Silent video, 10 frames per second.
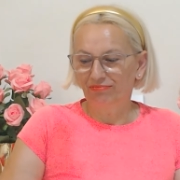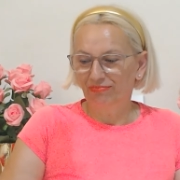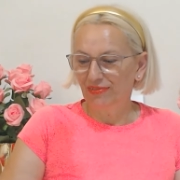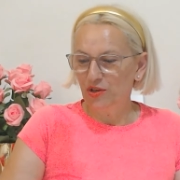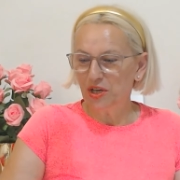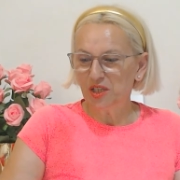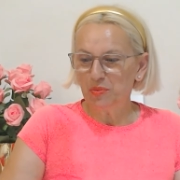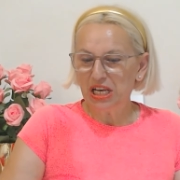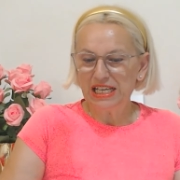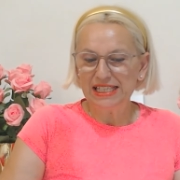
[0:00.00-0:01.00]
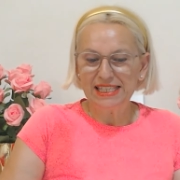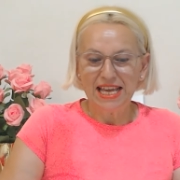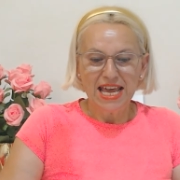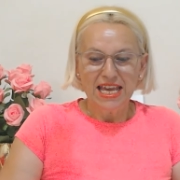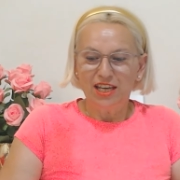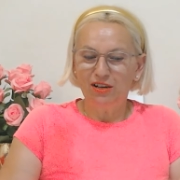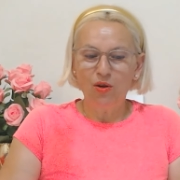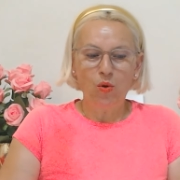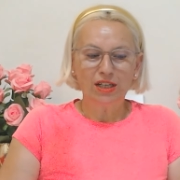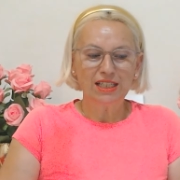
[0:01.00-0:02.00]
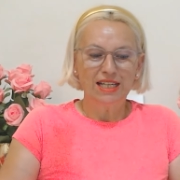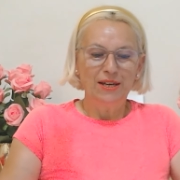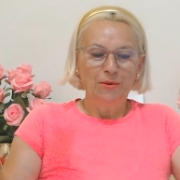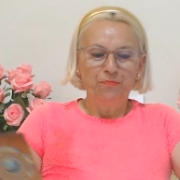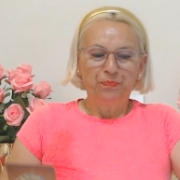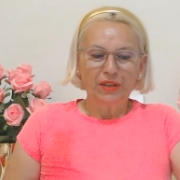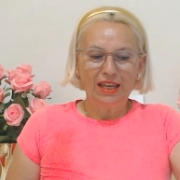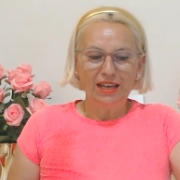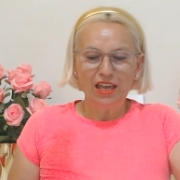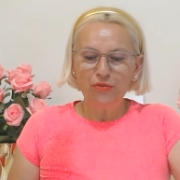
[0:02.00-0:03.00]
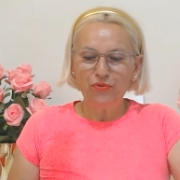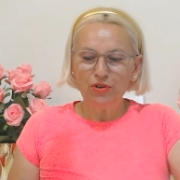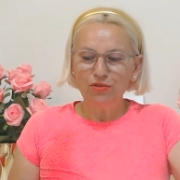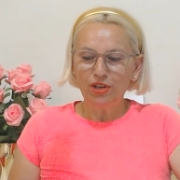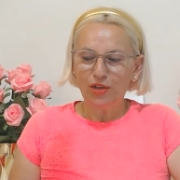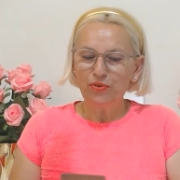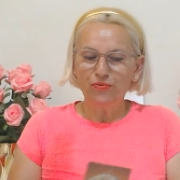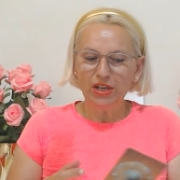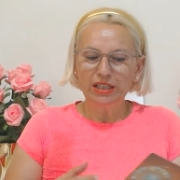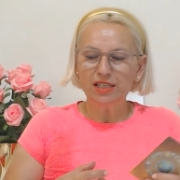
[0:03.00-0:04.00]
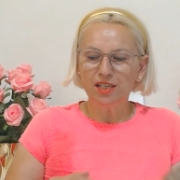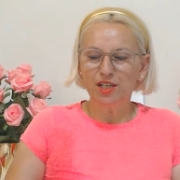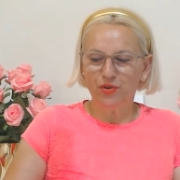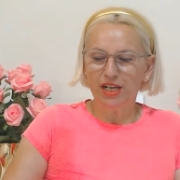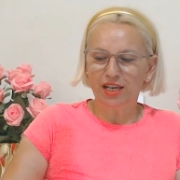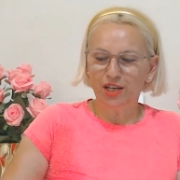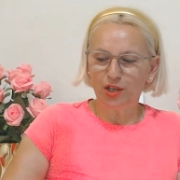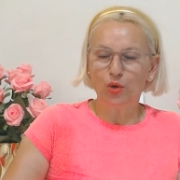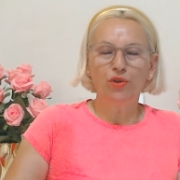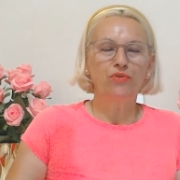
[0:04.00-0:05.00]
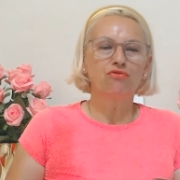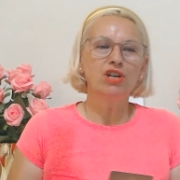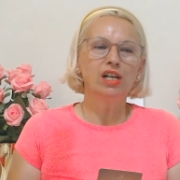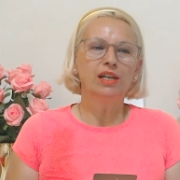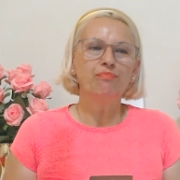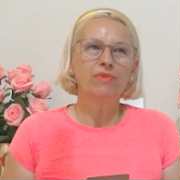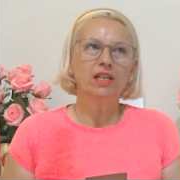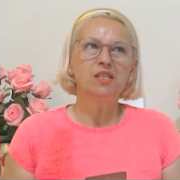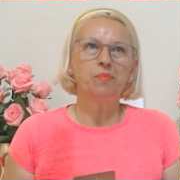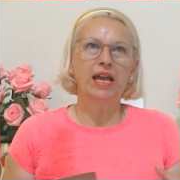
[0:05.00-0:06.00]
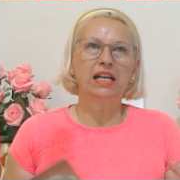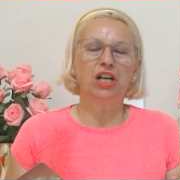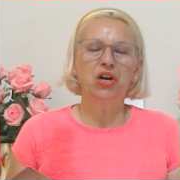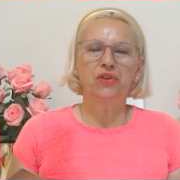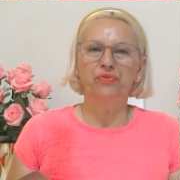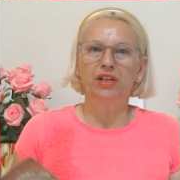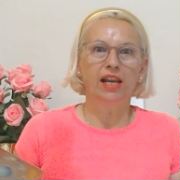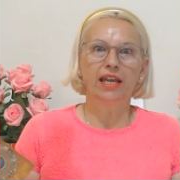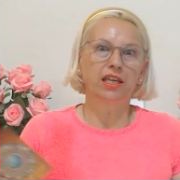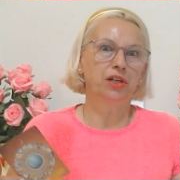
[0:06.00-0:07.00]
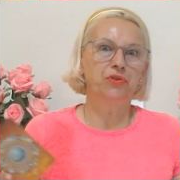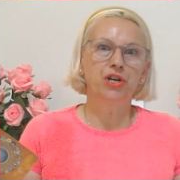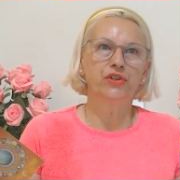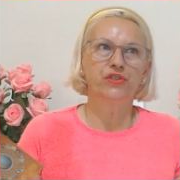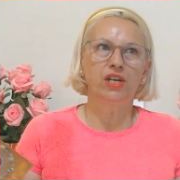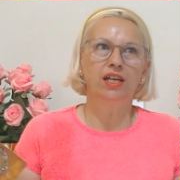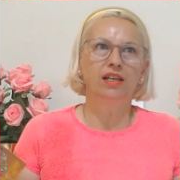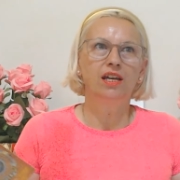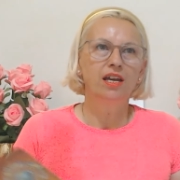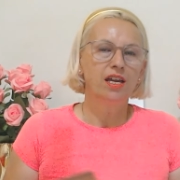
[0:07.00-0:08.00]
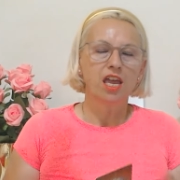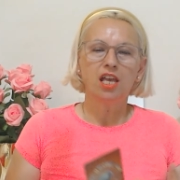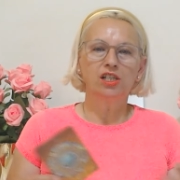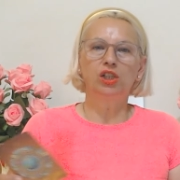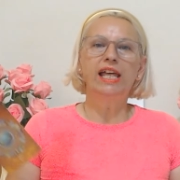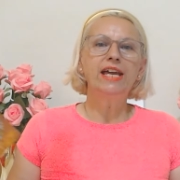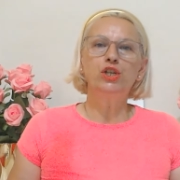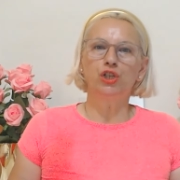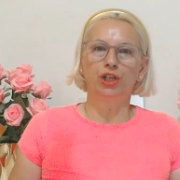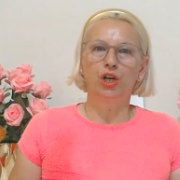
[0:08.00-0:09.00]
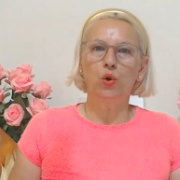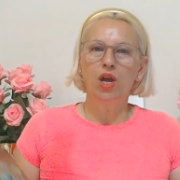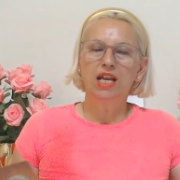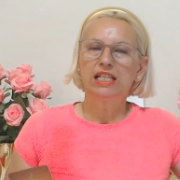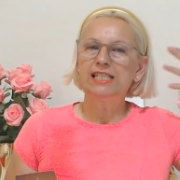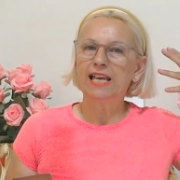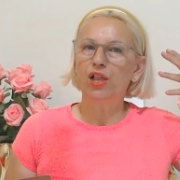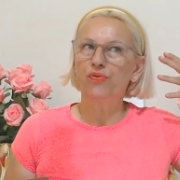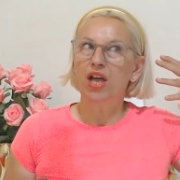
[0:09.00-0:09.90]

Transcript: new experience. You know what? Uh, if you if you feel this is your reading, you know, if you really spend a lot of like you know years in isolation, you know, self